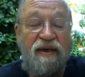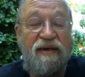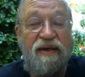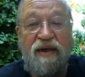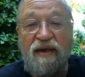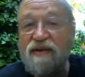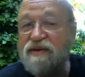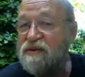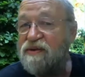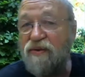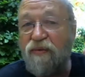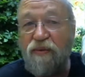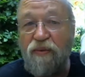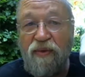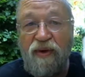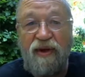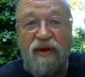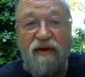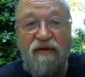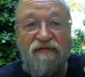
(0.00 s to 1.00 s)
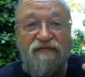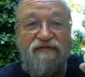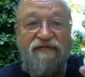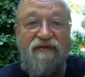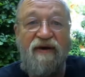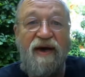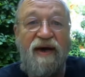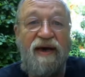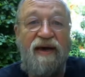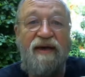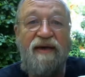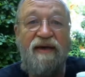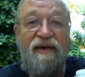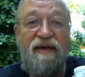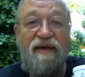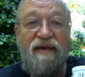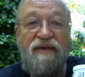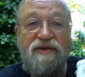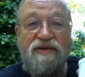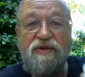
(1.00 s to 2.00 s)
It's a real fine,
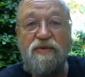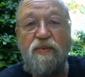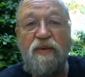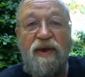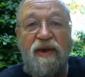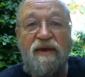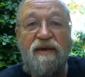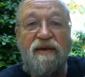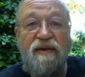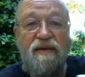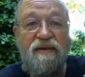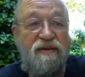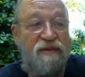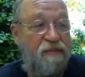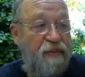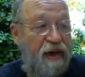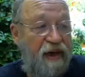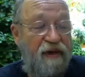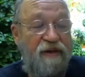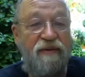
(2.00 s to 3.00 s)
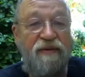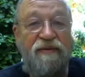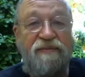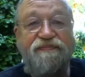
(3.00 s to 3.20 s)
sweet tobacco.